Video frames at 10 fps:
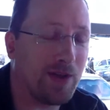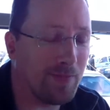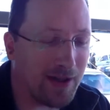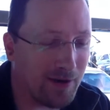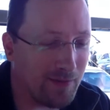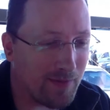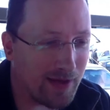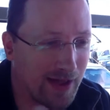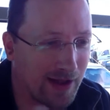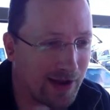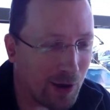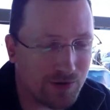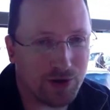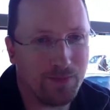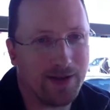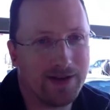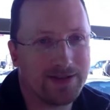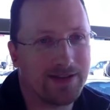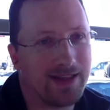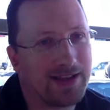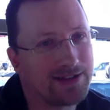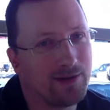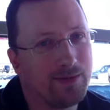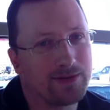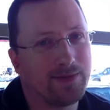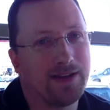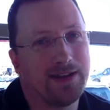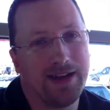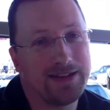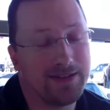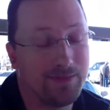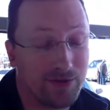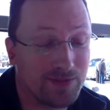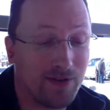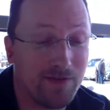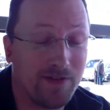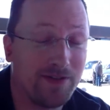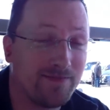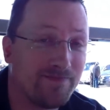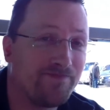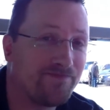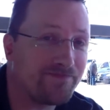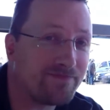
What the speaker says: You become a go-to person, and that's so much nicer, much more fun.